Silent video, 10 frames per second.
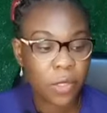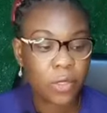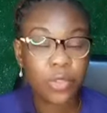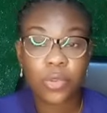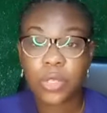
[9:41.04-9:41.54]

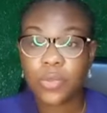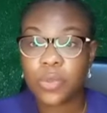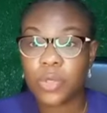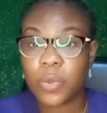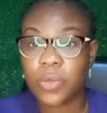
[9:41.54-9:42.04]
stress
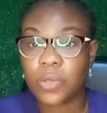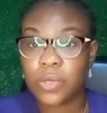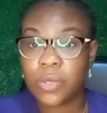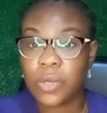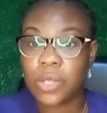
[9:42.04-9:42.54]

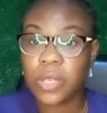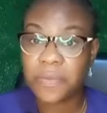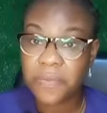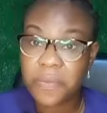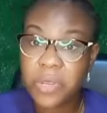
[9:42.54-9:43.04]
response. They
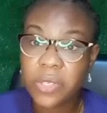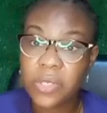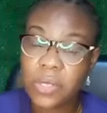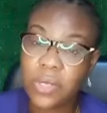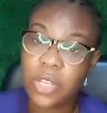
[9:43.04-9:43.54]

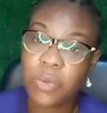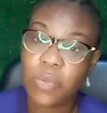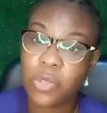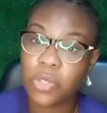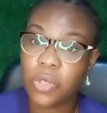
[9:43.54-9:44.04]
freeze the
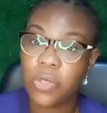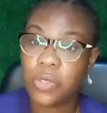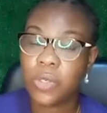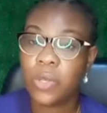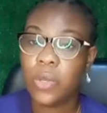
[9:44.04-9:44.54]

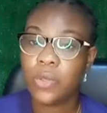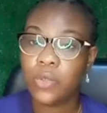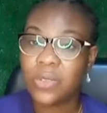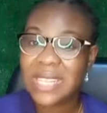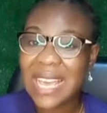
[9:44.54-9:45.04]
emotions.
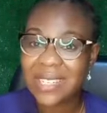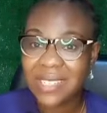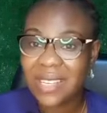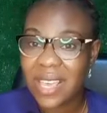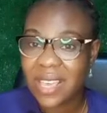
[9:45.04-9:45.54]
So they are
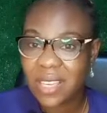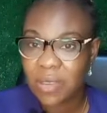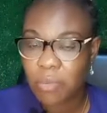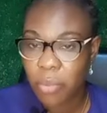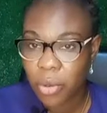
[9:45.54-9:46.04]
there
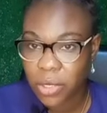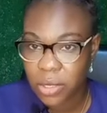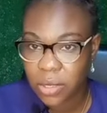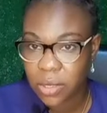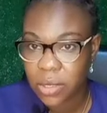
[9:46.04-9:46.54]
in
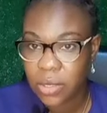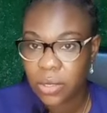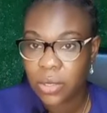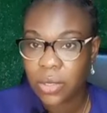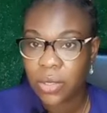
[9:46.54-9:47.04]
body,
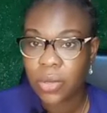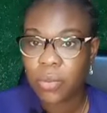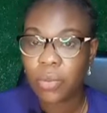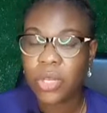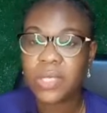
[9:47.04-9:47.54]

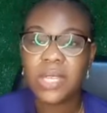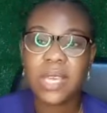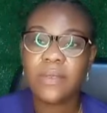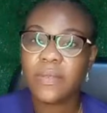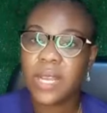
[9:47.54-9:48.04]
but they take
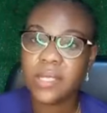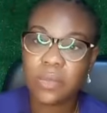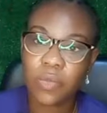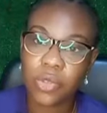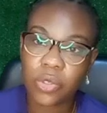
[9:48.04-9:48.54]
a flight
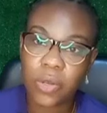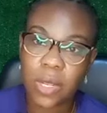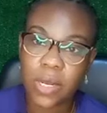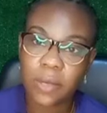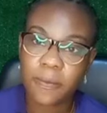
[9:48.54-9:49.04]

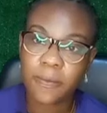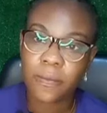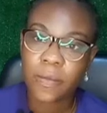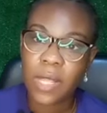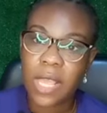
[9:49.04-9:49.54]
emotionally.
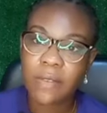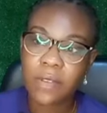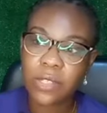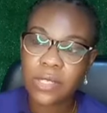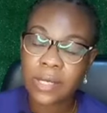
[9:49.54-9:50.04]

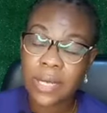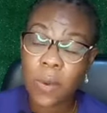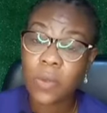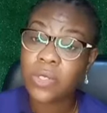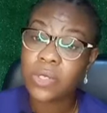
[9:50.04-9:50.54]
That
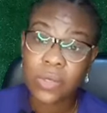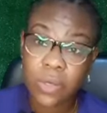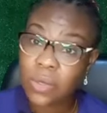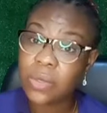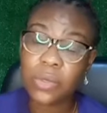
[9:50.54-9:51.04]
was
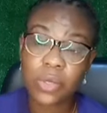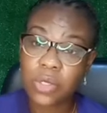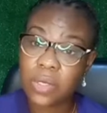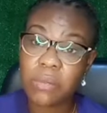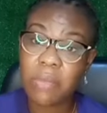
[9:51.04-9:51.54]

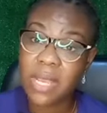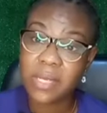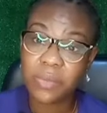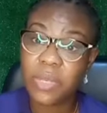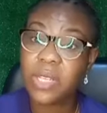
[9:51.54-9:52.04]
just the
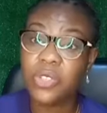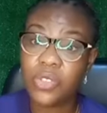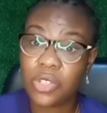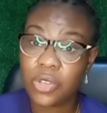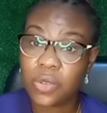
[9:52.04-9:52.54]
mind being
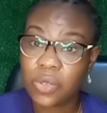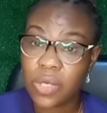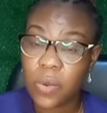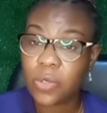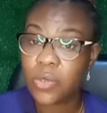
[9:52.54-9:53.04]
ingenious.
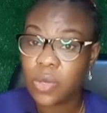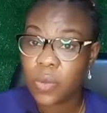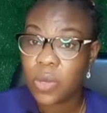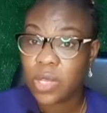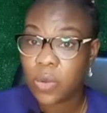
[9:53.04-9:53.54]
That was the only
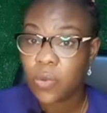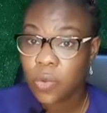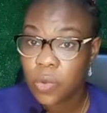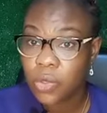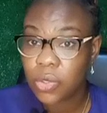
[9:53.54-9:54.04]
way they
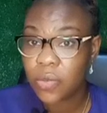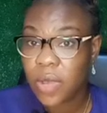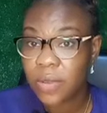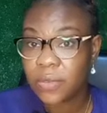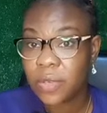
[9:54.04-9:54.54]
could
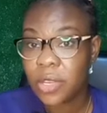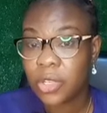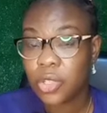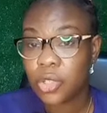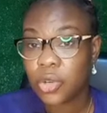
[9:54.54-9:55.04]
survive
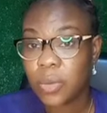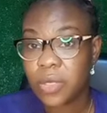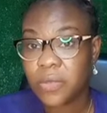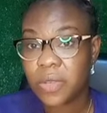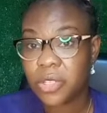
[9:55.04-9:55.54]
the
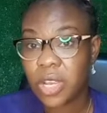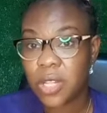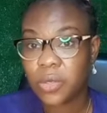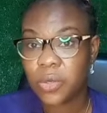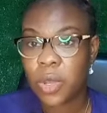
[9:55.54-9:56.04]
traumas of their
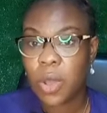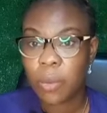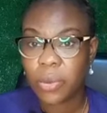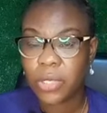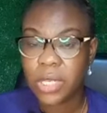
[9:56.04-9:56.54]
childhood.
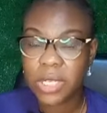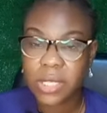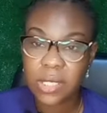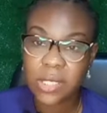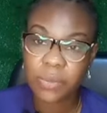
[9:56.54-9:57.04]
But then
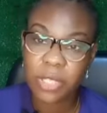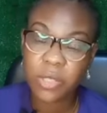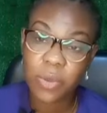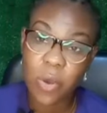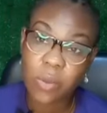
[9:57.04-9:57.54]
this
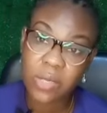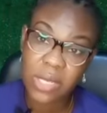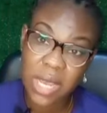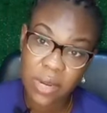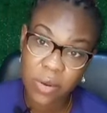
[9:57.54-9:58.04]
becomes
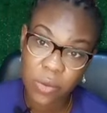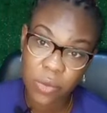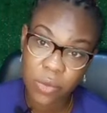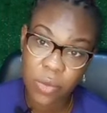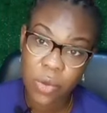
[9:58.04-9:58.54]
an
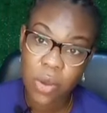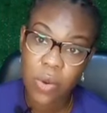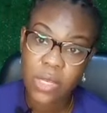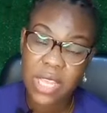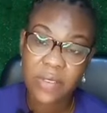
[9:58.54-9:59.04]
adult
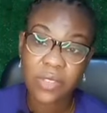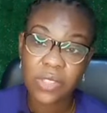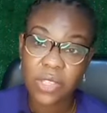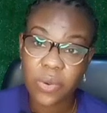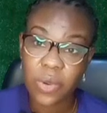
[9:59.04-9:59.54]
with having
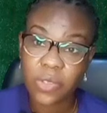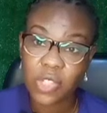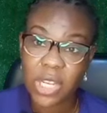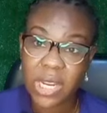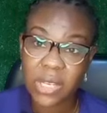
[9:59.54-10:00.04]
serious
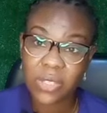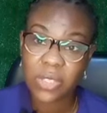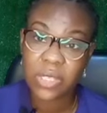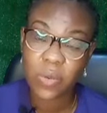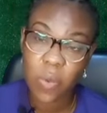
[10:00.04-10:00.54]

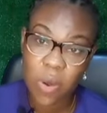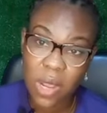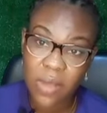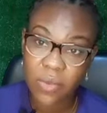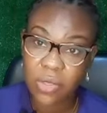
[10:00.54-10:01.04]
challenges at work,
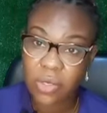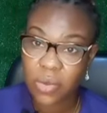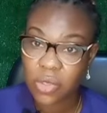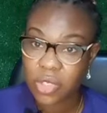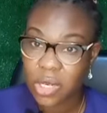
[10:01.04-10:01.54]
having
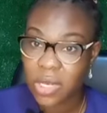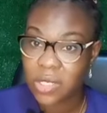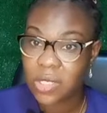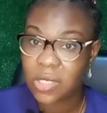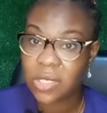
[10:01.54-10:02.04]
serious
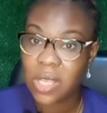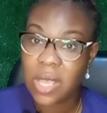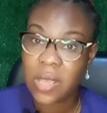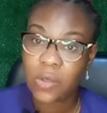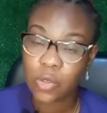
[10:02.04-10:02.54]
challenges
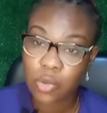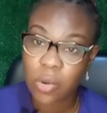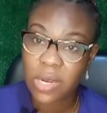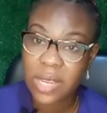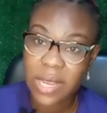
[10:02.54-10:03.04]

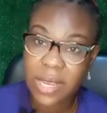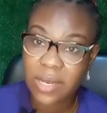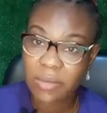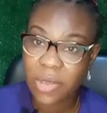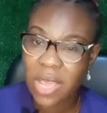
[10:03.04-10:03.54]
struggling
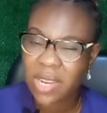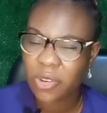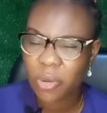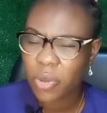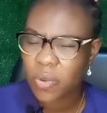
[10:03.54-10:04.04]
academically,
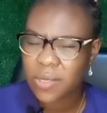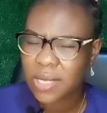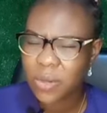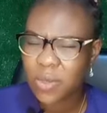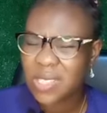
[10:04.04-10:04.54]
not because they're not